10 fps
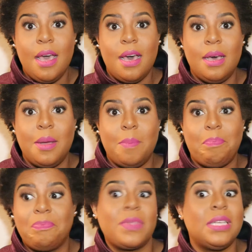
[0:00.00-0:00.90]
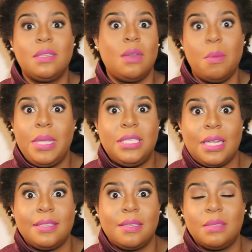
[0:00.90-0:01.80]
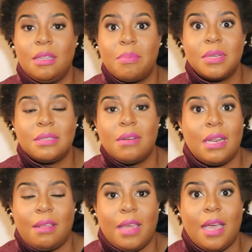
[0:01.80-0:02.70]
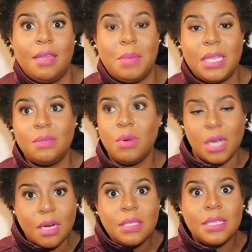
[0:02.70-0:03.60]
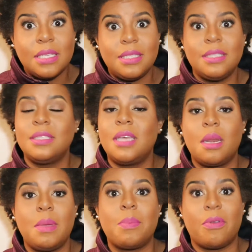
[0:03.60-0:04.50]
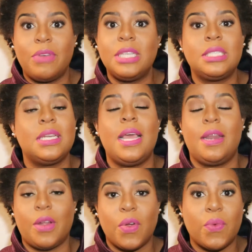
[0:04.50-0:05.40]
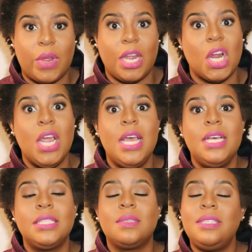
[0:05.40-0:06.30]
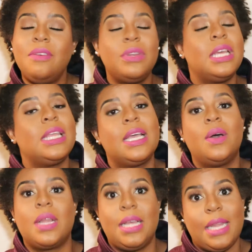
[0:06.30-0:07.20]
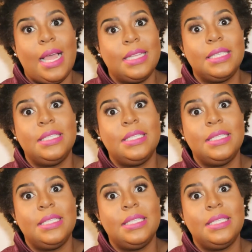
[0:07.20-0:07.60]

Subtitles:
So no PJs, no slippers, no none of that, because we're nurses. This is going to be a profession and a career. So definitely go to class.